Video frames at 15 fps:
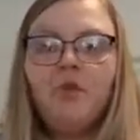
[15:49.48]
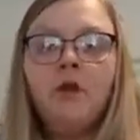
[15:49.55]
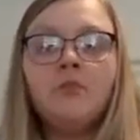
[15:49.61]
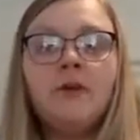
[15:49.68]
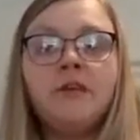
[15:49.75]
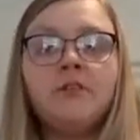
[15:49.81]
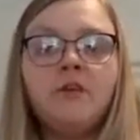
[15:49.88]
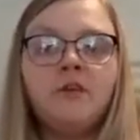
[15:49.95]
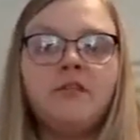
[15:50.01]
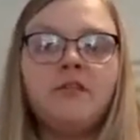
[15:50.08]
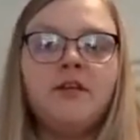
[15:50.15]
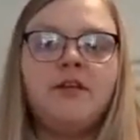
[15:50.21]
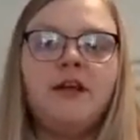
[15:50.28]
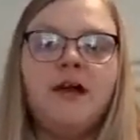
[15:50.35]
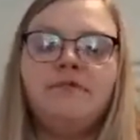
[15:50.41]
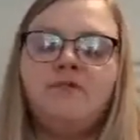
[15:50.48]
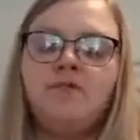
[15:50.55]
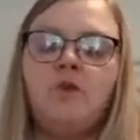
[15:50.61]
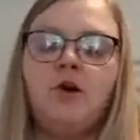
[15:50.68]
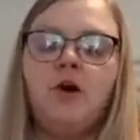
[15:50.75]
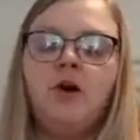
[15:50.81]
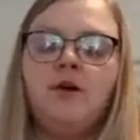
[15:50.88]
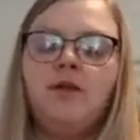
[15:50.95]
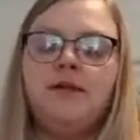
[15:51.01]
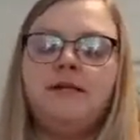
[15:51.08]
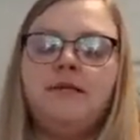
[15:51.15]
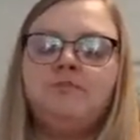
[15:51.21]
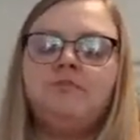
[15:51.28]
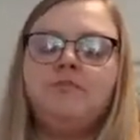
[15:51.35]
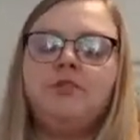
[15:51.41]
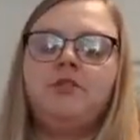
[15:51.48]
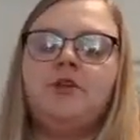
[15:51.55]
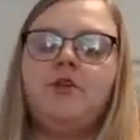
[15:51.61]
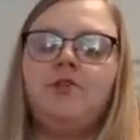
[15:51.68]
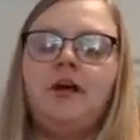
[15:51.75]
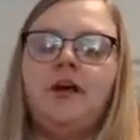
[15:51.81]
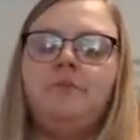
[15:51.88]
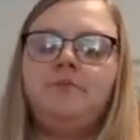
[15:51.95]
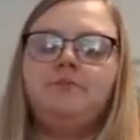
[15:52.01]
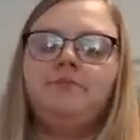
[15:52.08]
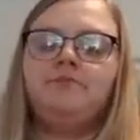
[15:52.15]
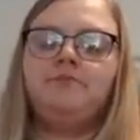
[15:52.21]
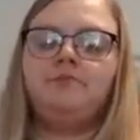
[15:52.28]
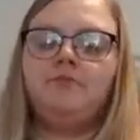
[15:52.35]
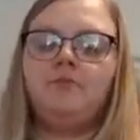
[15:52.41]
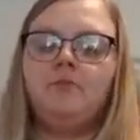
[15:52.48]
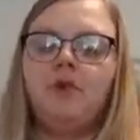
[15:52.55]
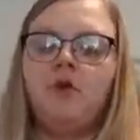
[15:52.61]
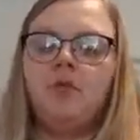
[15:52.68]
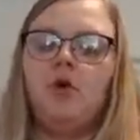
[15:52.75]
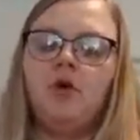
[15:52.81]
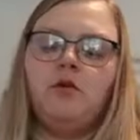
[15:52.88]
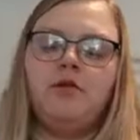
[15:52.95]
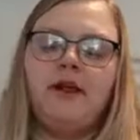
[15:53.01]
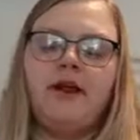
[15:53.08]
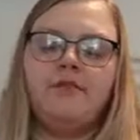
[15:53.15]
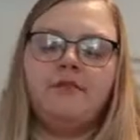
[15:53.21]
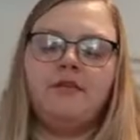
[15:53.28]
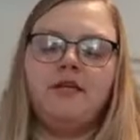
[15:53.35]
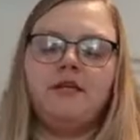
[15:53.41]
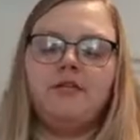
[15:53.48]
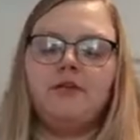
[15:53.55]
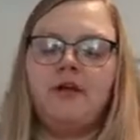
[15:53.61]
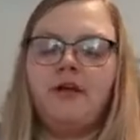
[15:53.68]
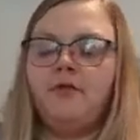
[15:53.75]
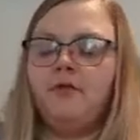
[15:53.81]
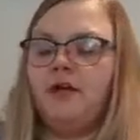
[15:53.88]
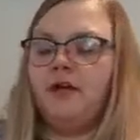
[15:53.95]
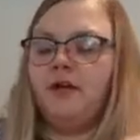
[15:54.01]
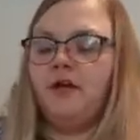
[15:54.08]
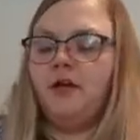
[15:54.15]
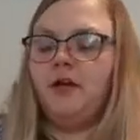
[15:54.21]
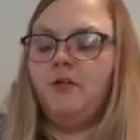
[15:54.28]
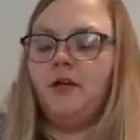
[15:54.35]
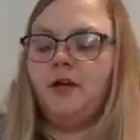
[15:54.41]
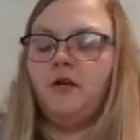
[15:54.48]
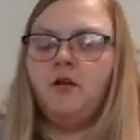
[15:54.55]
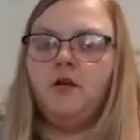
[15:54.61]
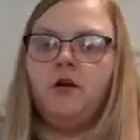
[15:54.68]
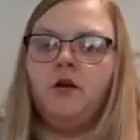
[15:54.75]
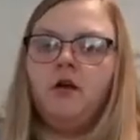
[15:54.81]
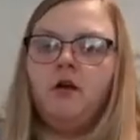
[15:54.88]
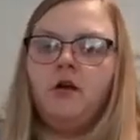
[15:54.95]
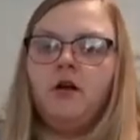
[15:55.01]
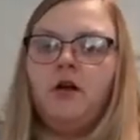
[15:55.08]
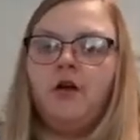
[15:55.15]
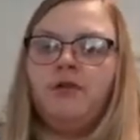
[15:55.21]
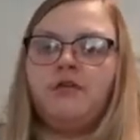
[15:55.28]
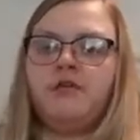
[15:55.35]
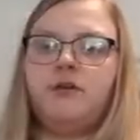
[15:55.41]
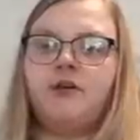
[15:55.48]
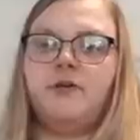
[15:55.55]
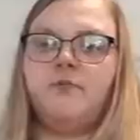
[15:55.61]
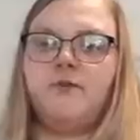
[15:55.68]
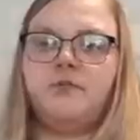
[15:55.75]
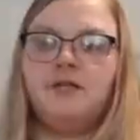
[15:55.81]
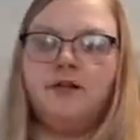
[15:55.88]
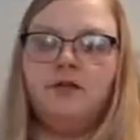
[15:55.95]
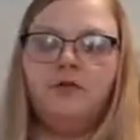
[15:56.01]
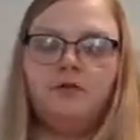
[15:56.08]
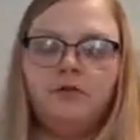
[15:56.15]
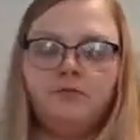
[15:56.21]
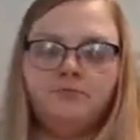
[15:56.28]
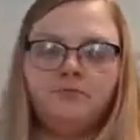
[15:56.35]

Restaurants tend to have small snow crab. Well, that I've seen, so I never get it anywhere. I always cook it myself.